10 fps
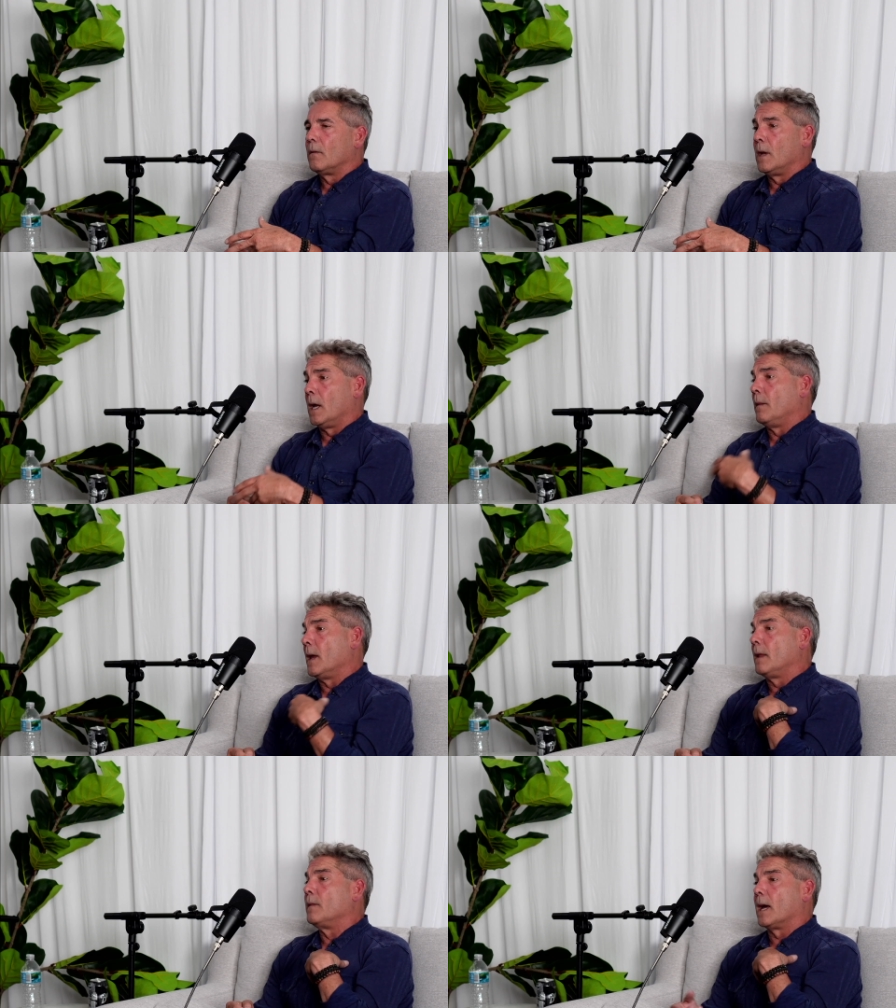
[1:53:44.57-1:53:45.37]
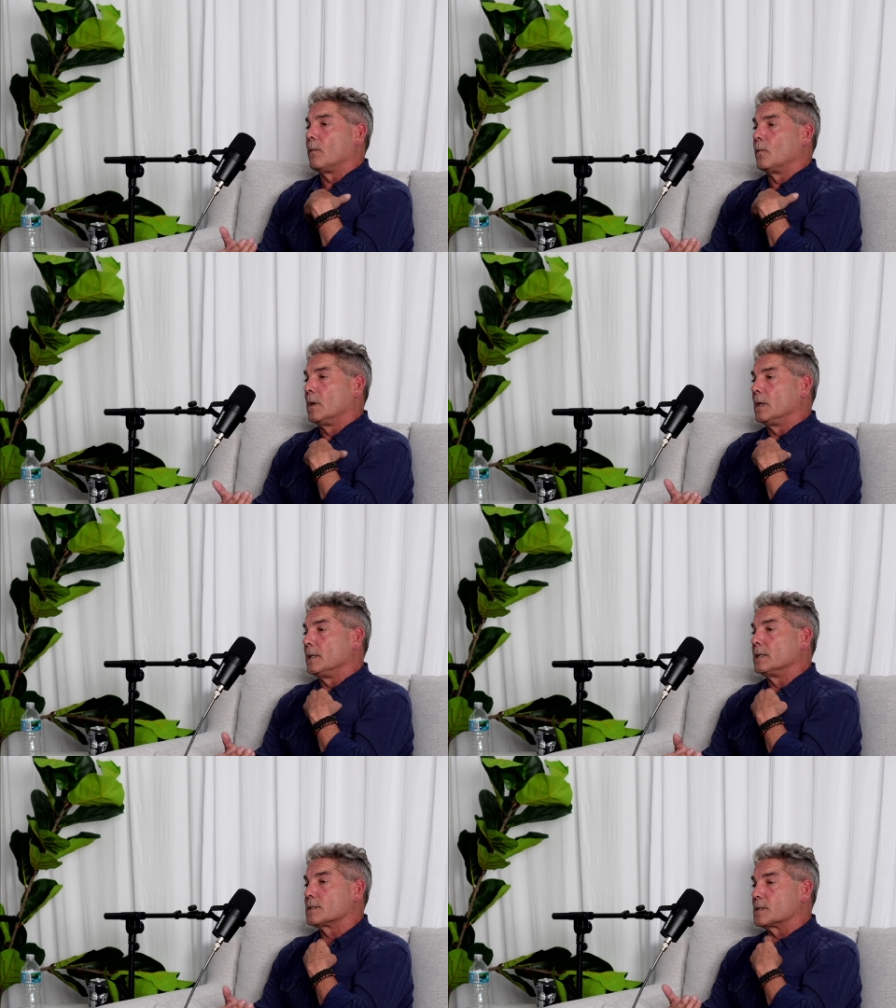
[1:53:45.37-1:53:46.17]
And that really
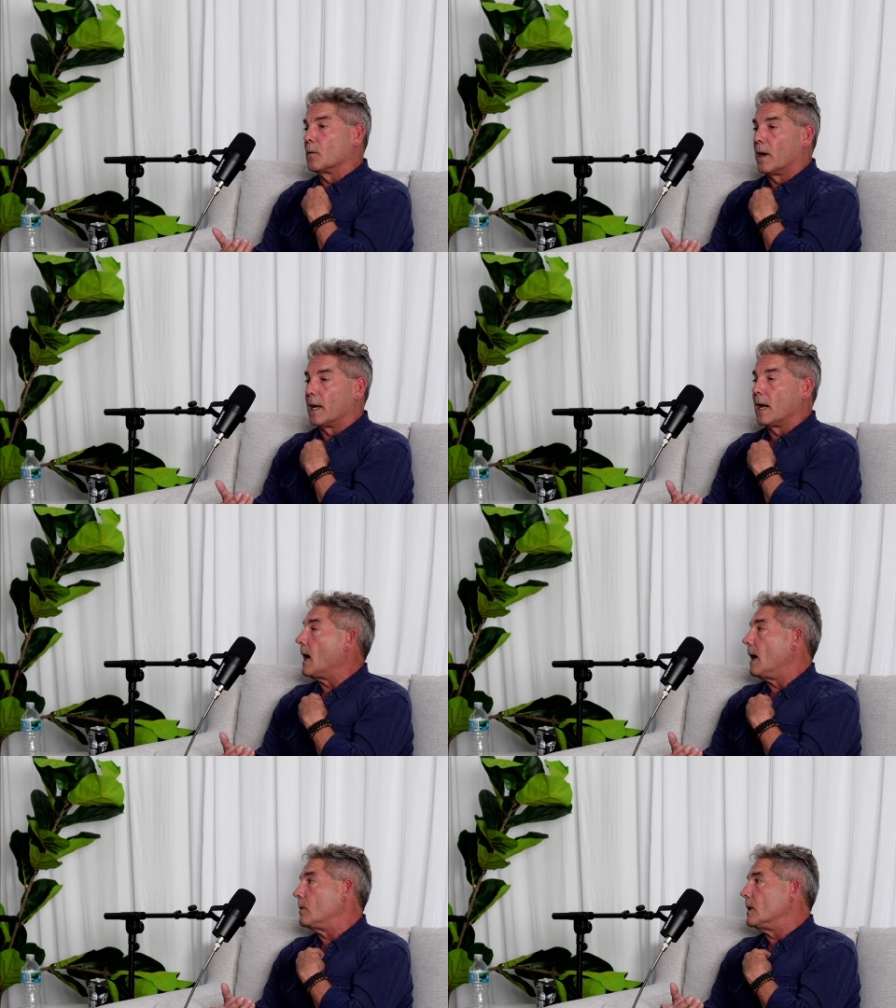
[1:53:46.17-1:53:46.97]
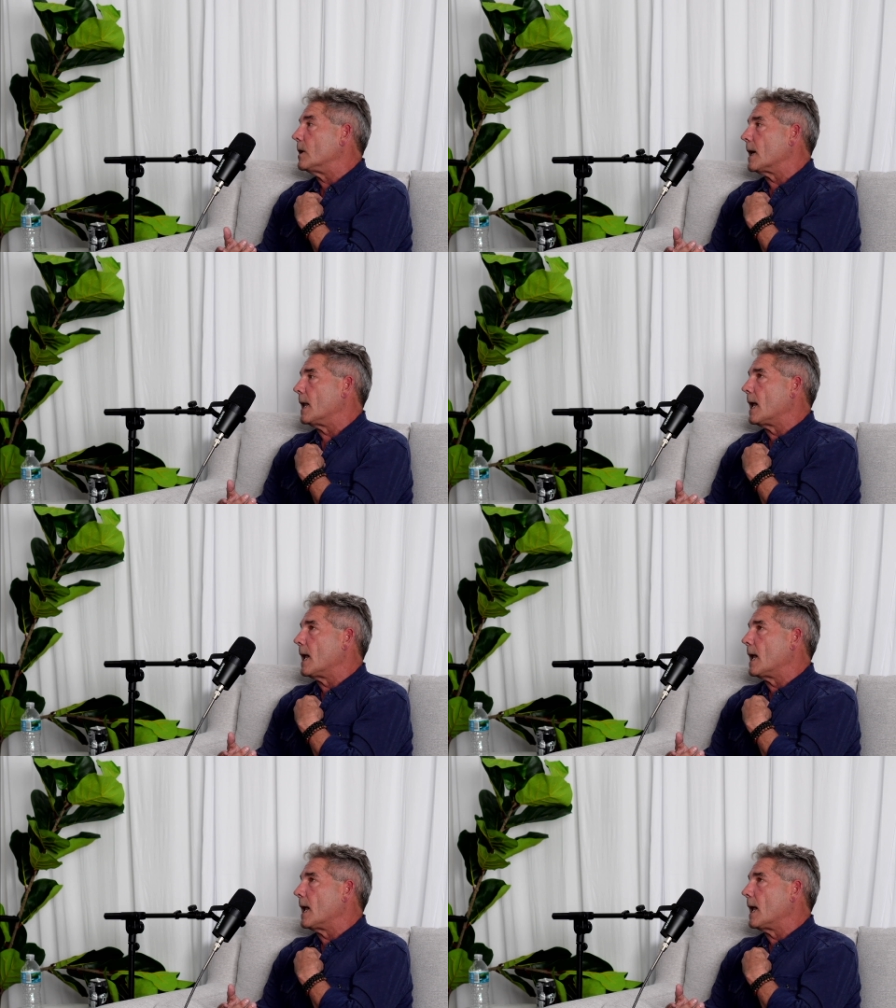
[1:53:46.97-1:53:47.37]
is the way I would look at it.